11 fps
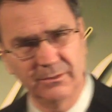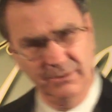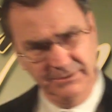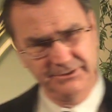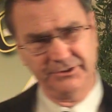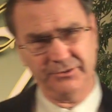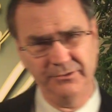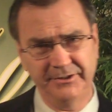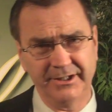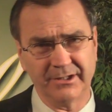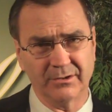What's the
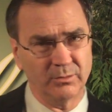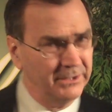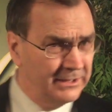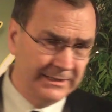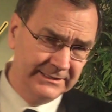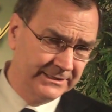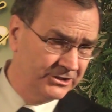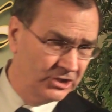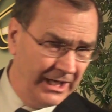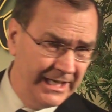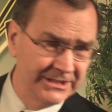truth here? What needs to
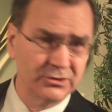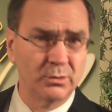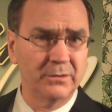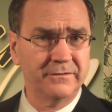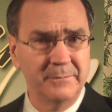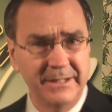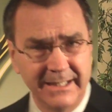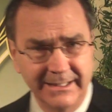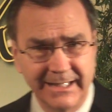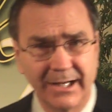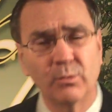change in order for me to
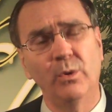get that?